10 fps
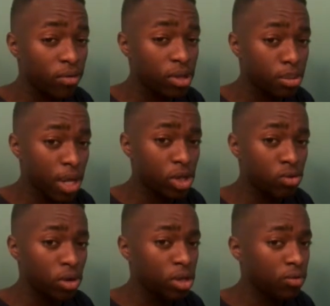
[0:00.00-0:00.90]
his best
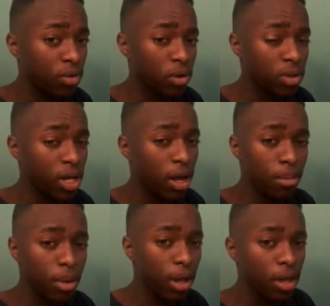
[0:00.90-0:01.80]
runs of all time.
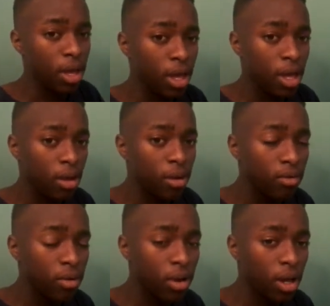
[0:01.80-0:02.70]
Like, you
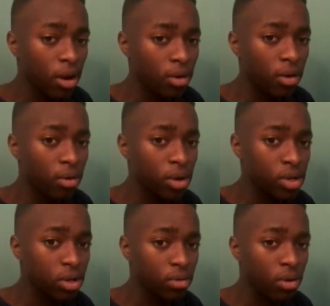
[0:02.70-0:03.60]
even look earlier in his
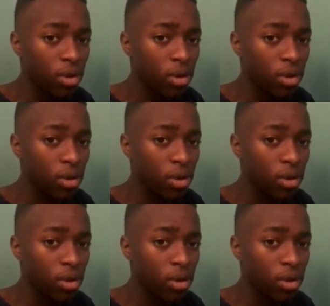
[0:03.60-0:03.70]
career,